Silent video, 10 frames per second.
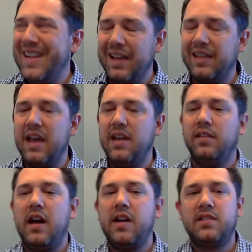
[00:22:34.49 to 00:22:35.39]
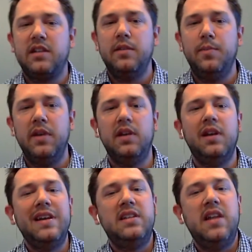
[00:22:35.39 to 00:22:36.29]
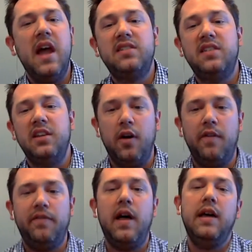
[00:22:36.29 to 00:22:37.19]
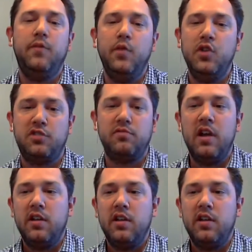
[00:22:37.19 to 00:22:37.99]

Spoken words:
Again, a lot of this can be tested offline if we just